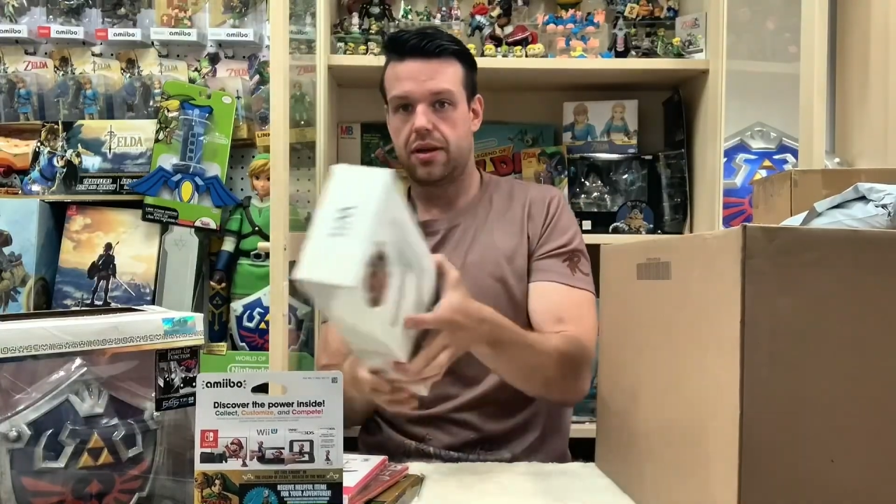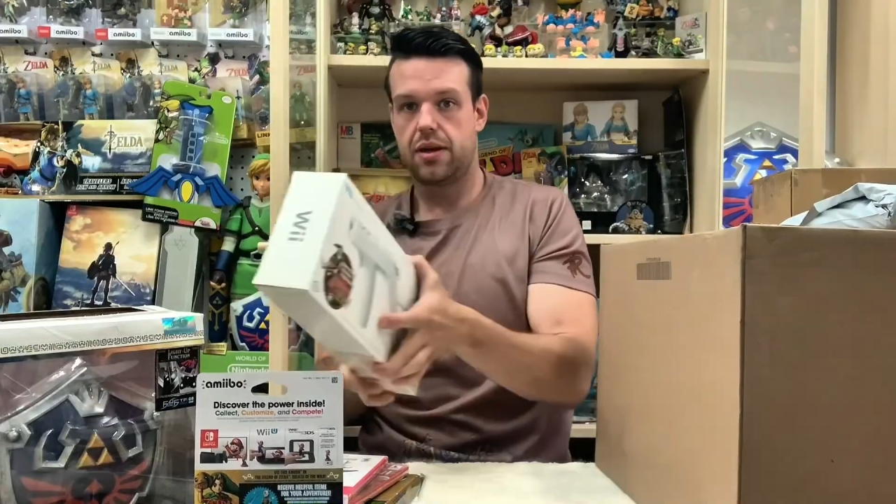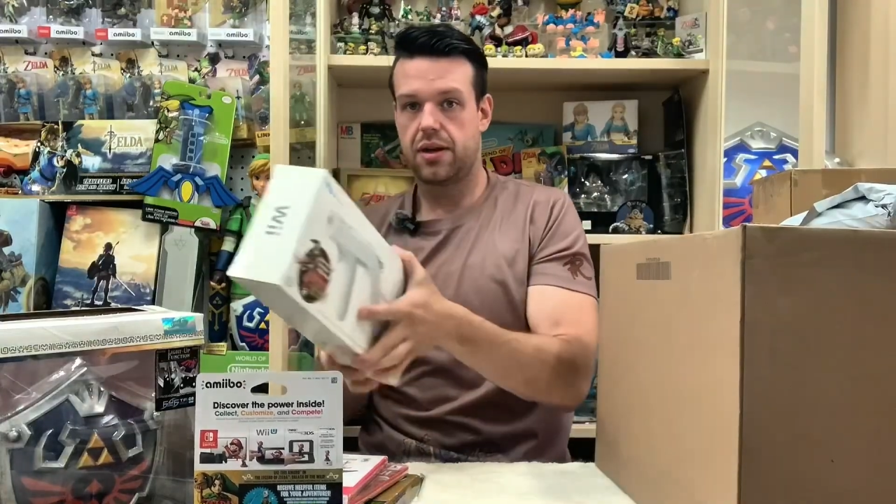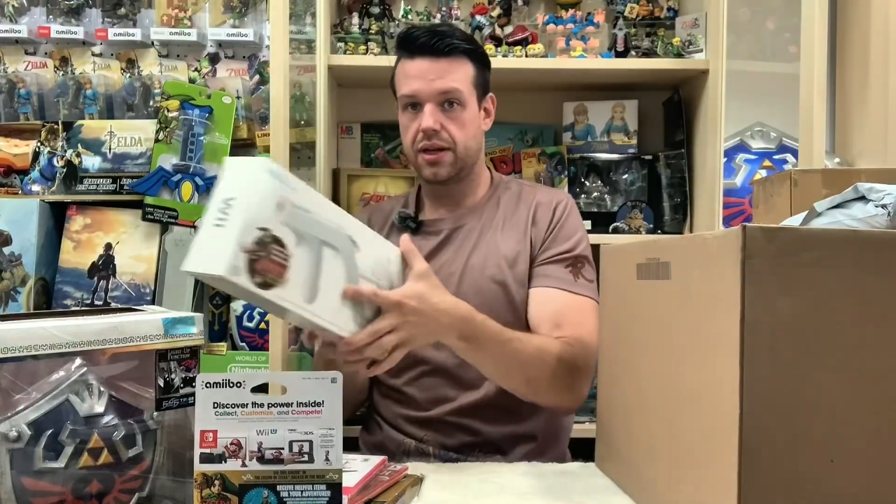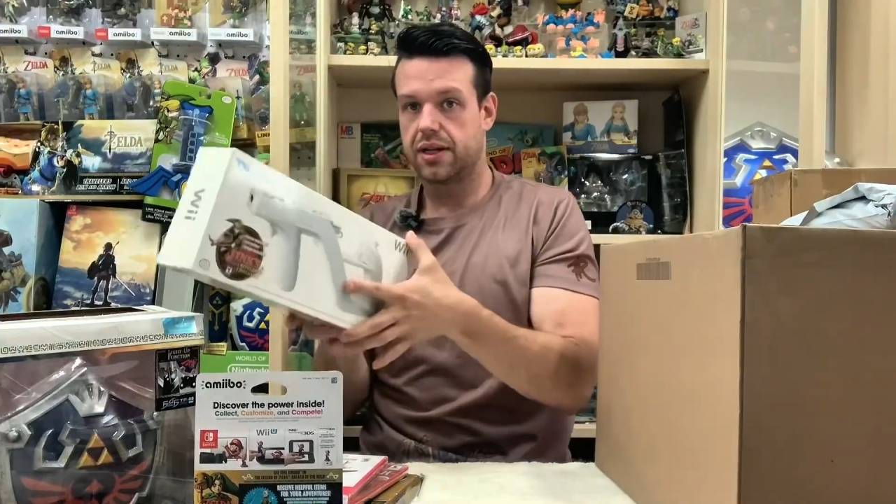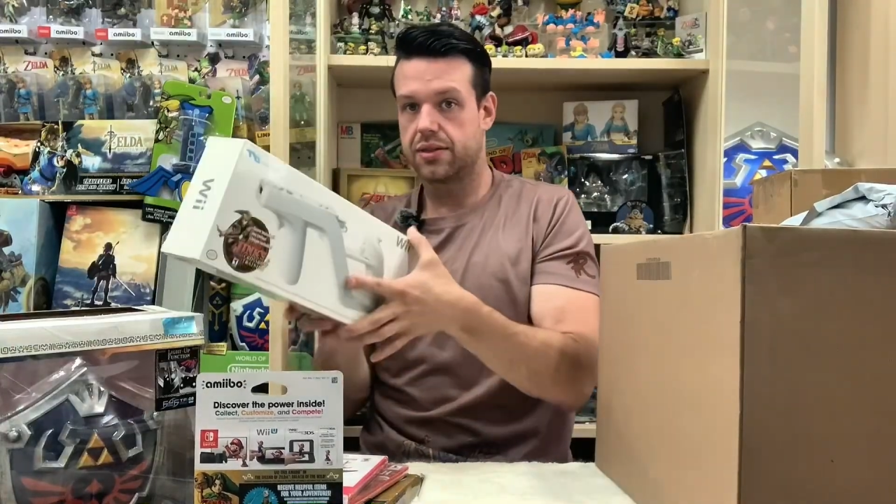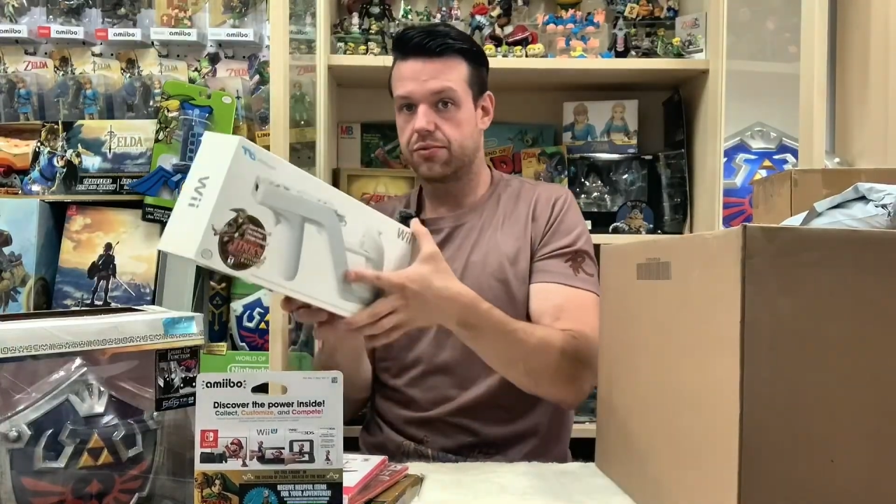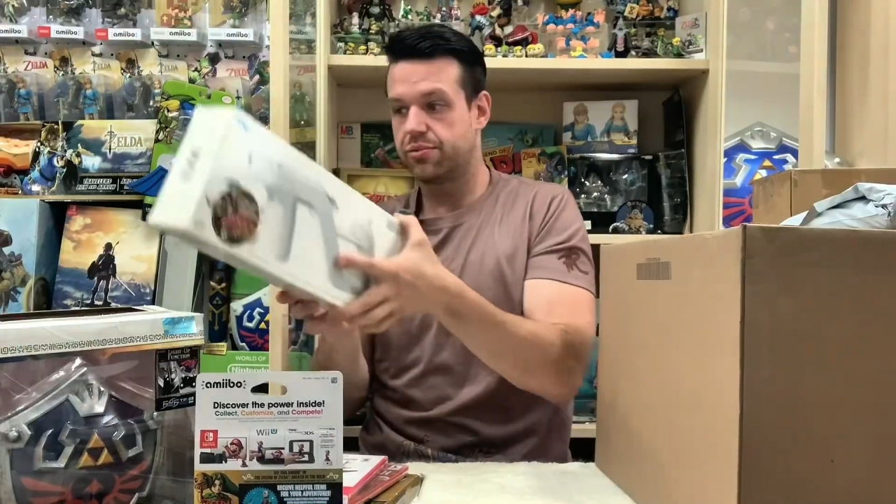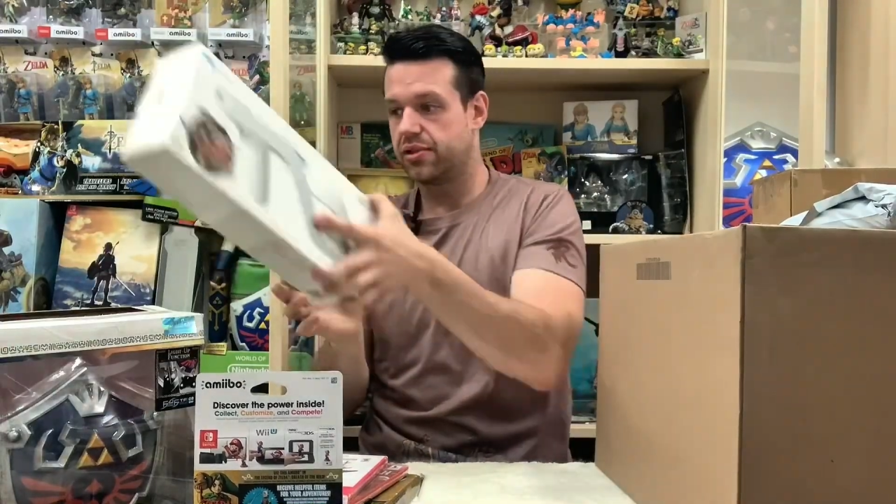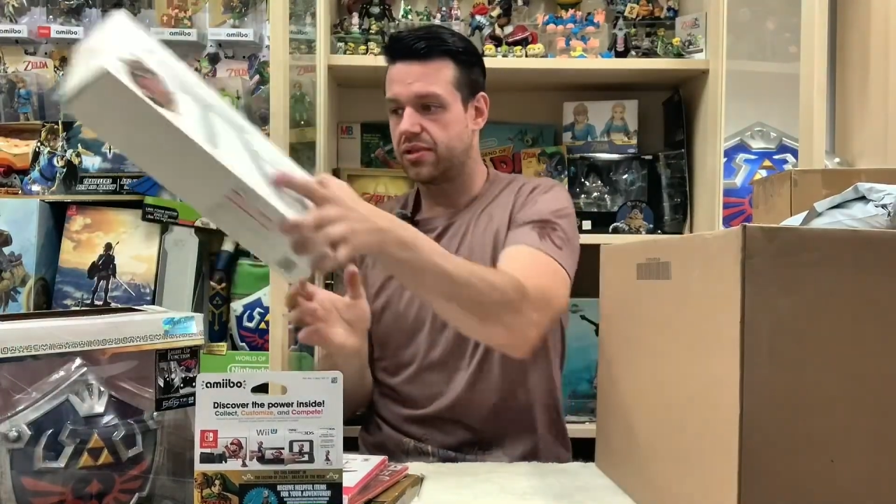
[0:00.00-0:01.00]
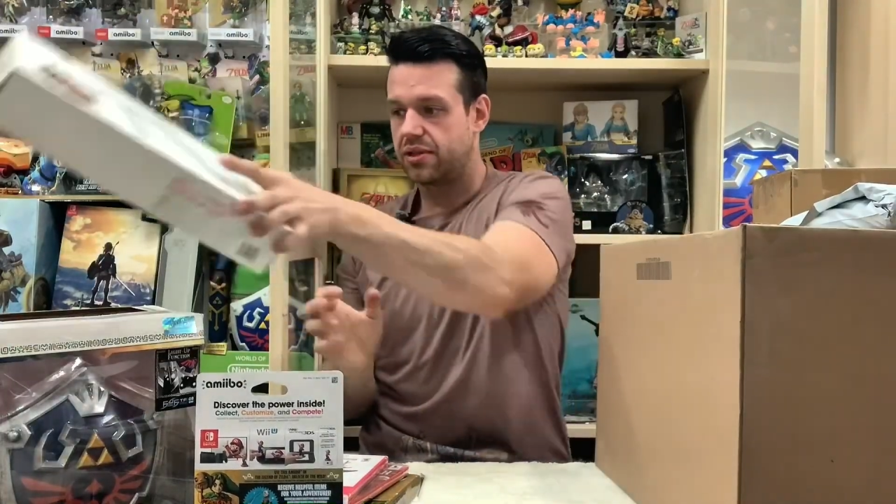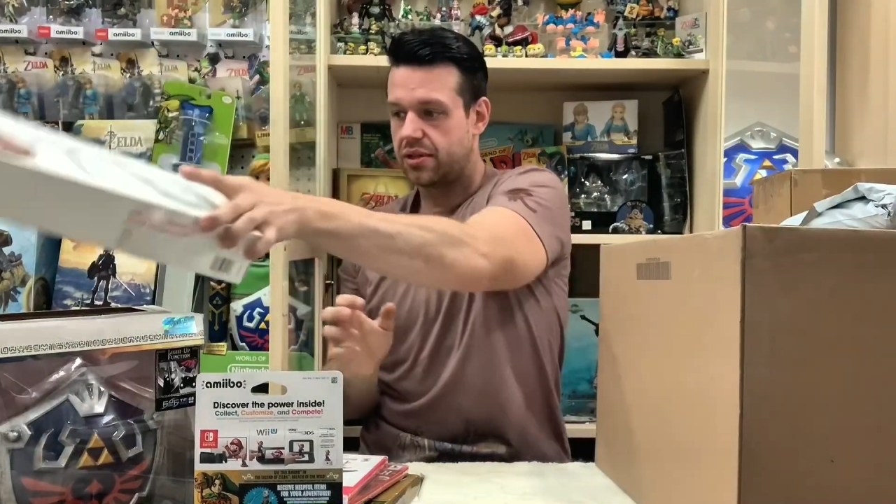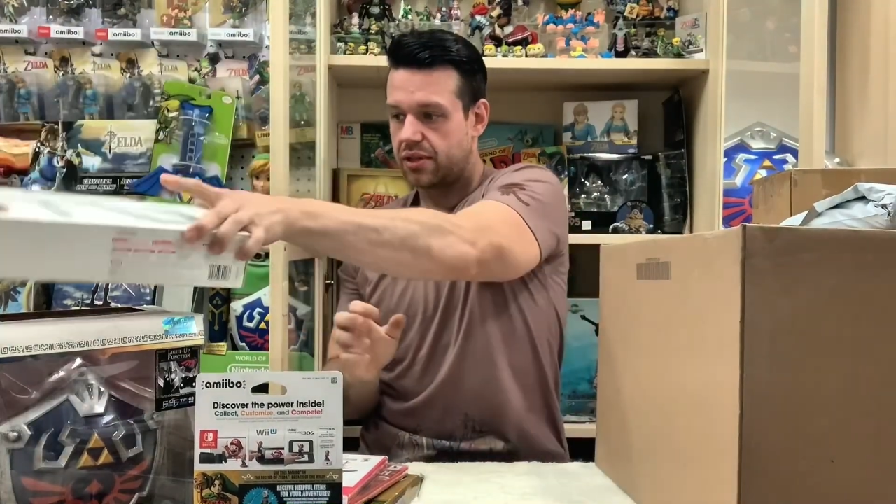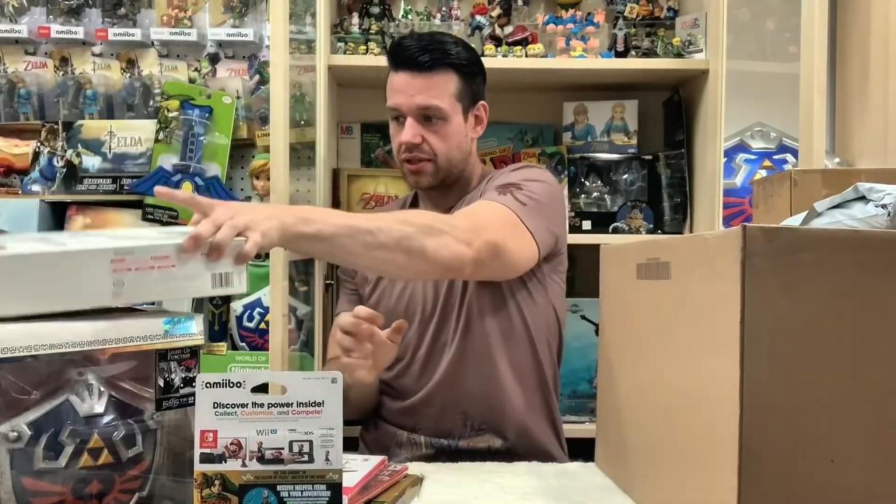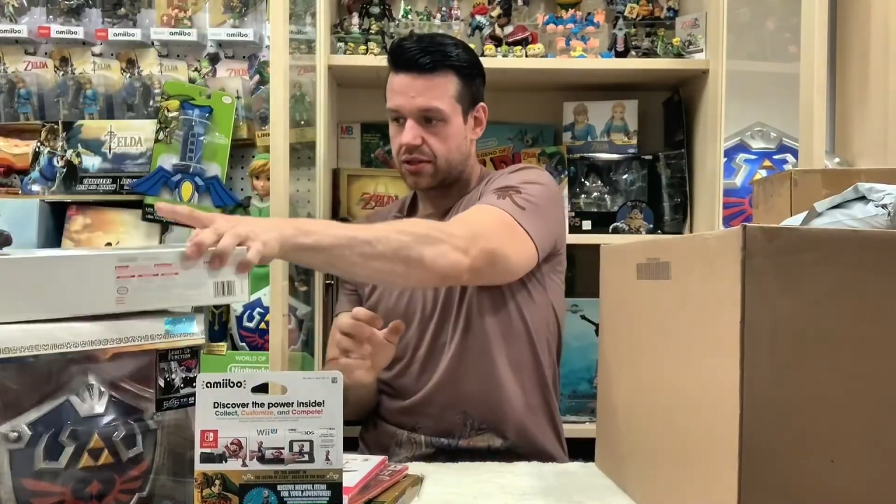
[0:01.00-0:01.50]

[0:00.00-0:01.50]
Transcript: and I guess we'll put the Link's